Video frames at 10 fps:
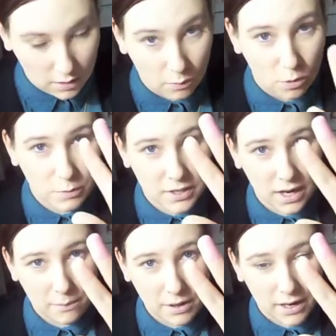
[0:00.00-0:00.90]
Warms it
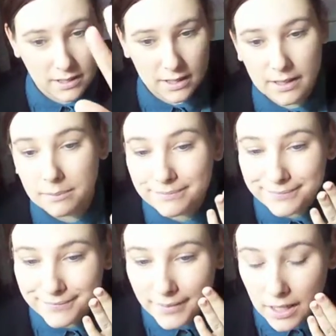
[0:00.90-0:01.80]
up nicely.
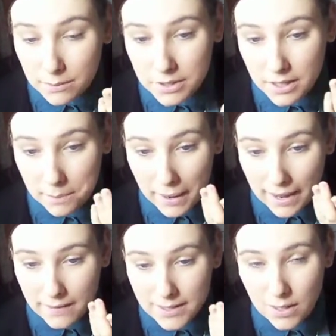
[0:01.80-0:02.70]
And I'm just going to
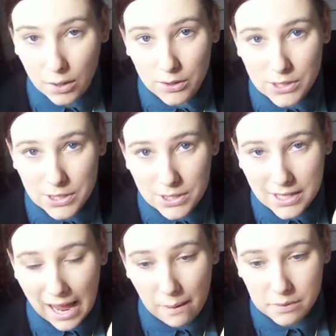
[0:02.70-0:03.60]
pat this onto
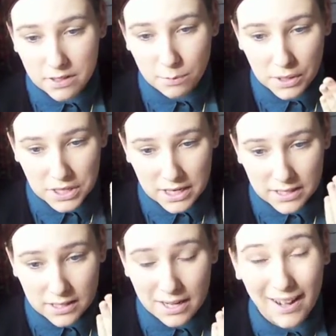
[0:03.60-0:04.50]
the apples of my cheeks
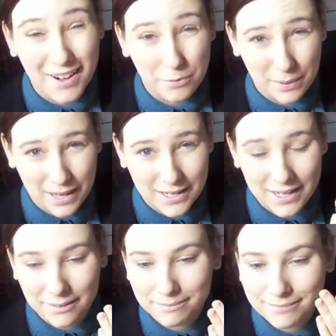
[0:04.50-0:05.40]
and then kind of blend it in.